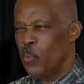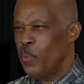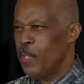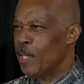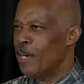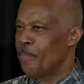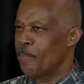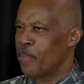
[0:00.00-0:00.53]

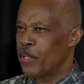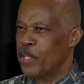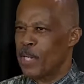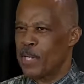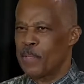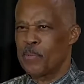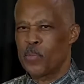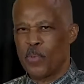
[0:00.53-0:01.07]
come to
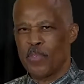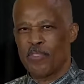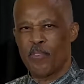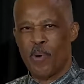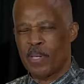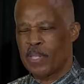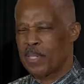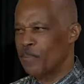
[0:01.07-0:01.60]
terms with
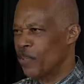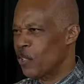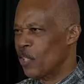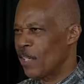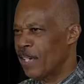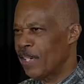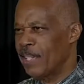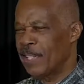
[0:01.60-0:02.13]
what was
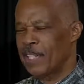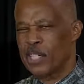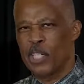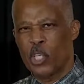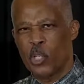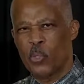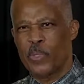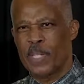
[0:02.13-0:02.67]
clearly a
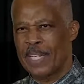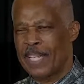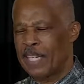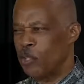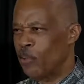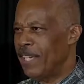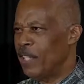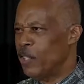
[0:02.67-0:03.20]
colonial
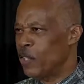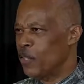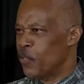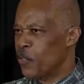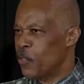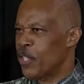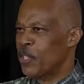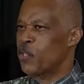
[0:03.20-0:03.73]
education
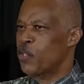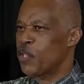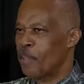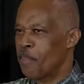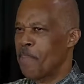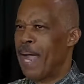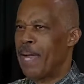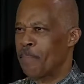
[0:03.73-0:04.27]

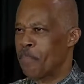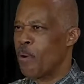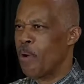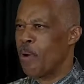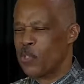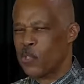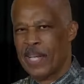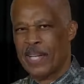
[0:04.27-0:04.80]
system and
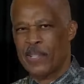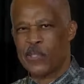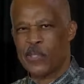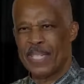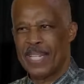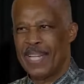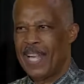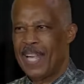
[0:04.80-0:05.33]
process?
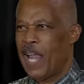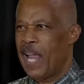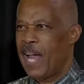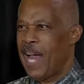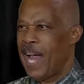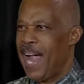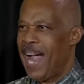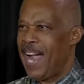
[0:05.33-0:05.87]

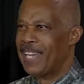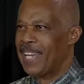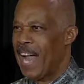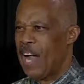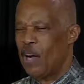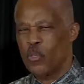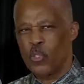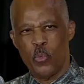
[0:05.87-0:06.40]
And
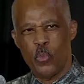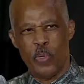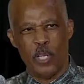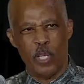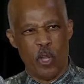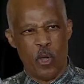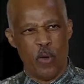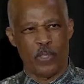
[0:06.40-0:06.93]
how do we
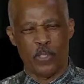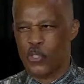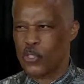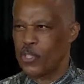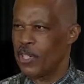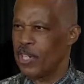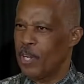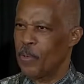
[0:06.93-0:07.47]

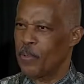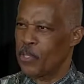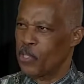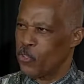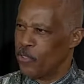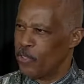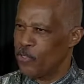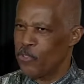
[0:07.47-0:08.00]
launch our
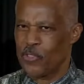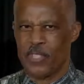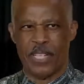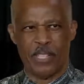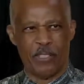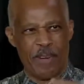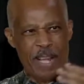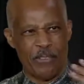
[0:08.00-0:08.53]
children
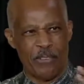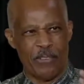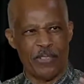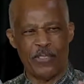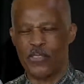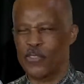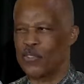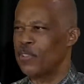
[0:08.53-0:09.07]
and
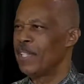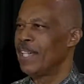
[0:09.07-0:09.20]
grandchildren